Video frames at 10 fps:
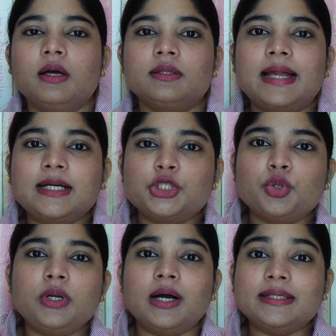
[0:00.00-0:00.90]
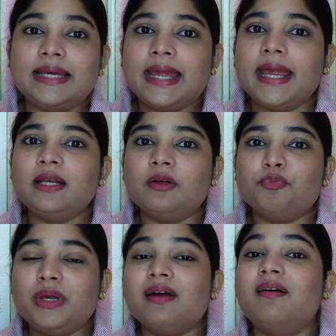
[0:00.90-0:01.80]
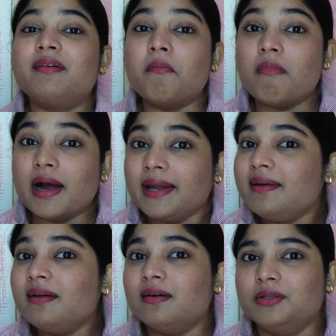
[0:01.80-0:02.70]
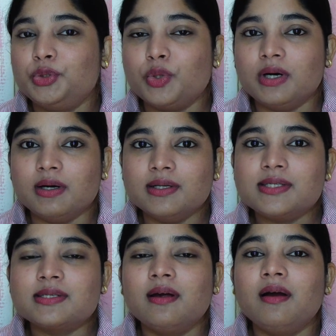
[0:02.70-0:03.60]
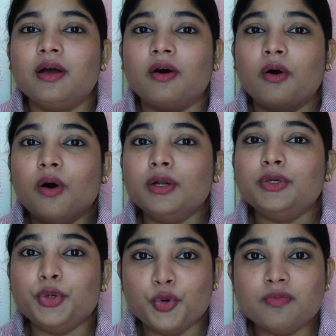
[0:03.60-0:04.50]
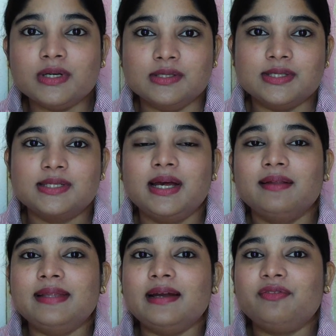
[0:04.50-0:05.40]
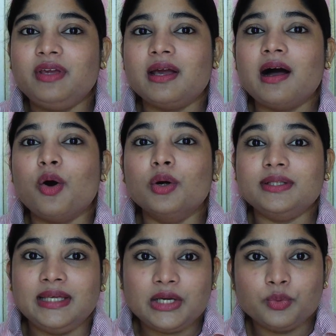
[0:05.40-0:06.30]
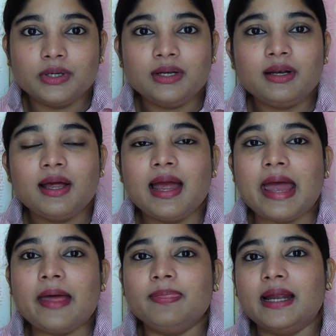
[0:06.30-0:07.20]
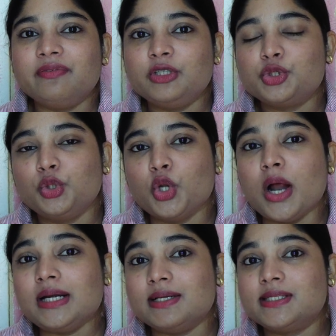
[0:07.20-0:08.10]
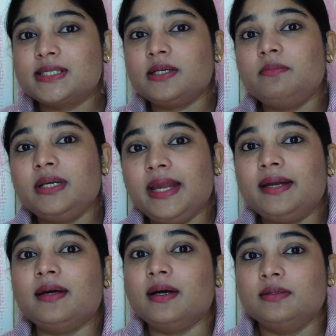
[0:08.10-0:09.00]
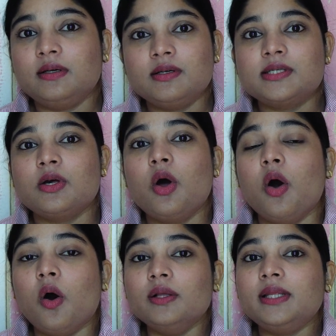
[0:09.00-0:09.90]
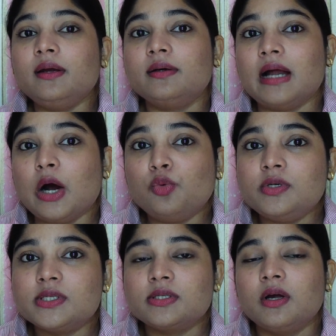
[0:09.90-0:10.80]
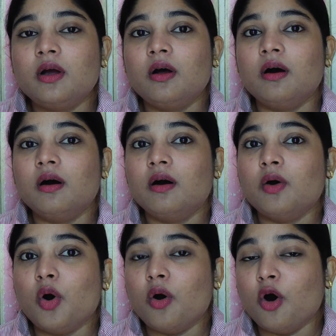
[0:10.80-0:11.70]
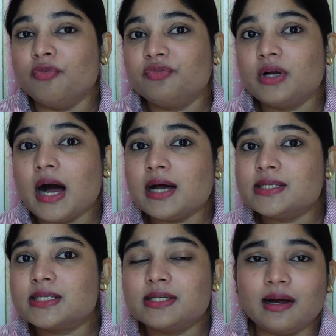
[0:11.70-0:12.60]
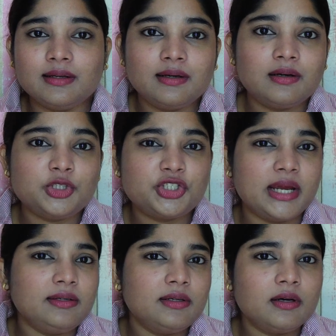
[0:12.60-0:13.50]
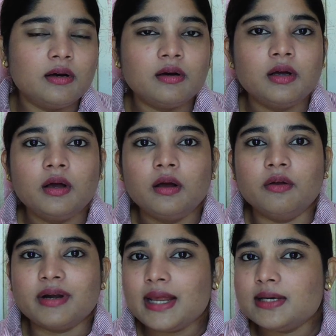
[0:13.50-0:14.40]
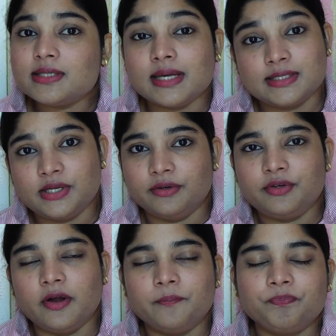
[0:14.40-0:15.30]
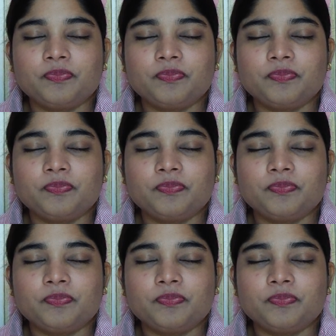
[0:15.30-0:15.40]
That should again be a reminder to us, all humans, that we are all equal and that we should not discriminate others on the grounds of caste, color, gender, race, etc.